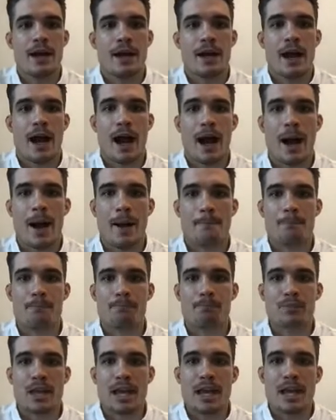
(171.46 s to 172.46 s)

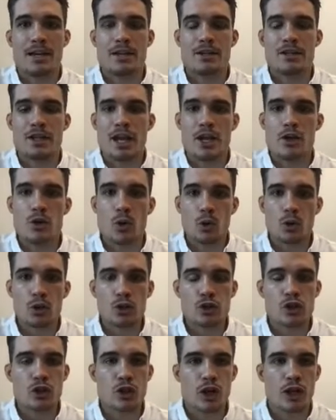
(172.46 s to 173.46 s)
And in order
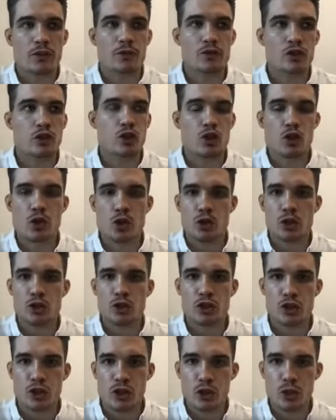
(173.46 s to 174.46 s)
to kind of secure the
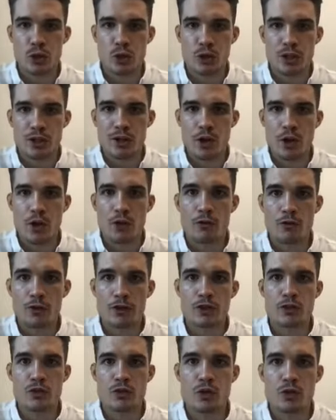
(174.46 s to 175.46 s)
security of
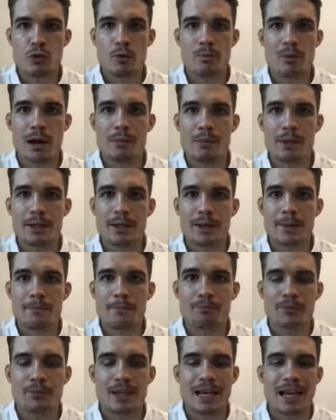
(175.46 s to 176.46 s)
this new republic,
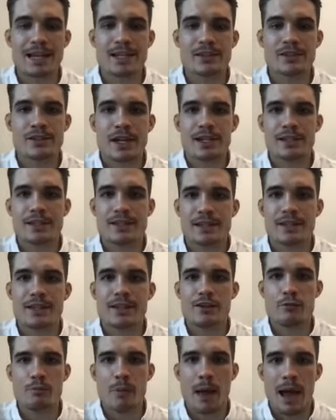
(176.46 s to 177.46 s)
he decides to
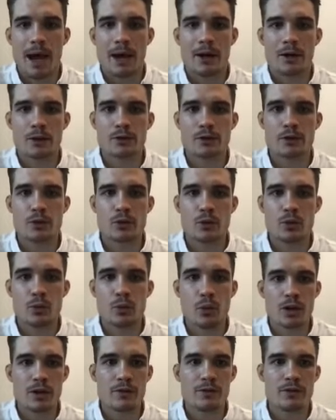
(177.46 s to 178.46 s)
give power to
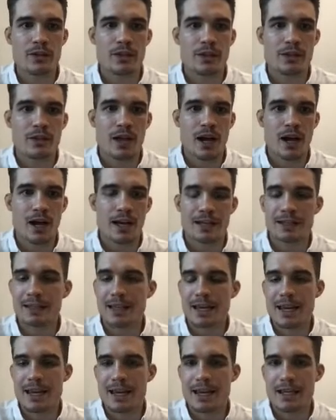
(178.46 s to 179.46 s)
one of the
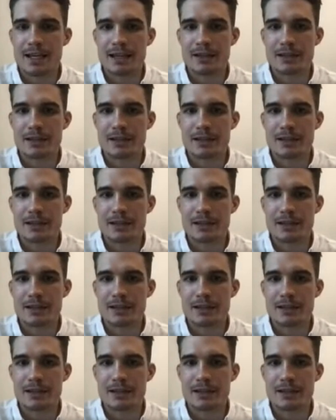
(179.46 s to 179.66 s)
key